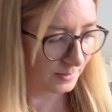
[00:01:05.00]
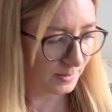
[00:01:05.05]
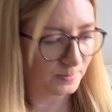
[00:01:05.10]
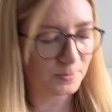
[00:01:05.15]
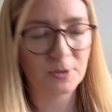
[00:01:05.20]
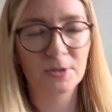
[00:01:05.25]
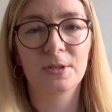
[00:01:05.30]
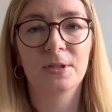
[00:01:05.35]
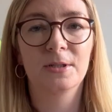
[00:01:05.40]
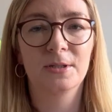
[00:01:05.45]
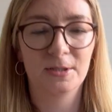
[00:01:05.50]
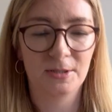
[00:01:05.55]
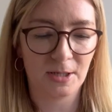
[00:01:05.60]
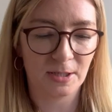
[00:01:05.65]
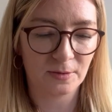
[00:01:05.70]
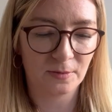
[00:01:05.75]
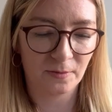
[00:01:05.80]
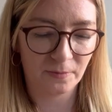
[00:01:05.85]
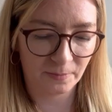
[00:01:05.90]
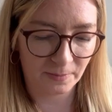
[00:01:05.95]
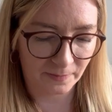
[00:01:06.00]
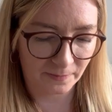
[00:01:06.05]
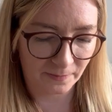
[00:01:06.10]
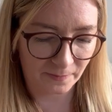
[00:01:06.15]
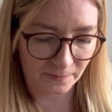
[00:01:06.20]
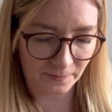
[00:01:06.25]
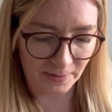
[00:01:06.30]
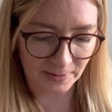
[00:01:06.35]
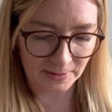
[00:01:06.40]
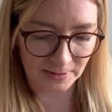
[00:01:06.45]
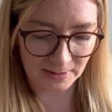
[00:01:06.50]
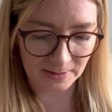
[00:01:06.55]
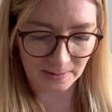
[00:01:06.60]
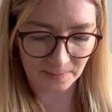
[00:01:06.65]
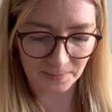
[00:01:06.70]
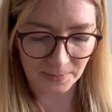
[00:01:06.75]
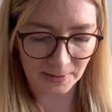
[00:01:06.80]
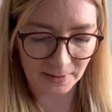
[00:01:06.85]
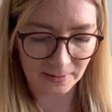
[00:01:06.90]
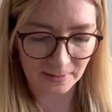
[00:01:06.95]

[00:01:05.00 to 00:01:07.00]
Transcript: I'm just going to start off with finding something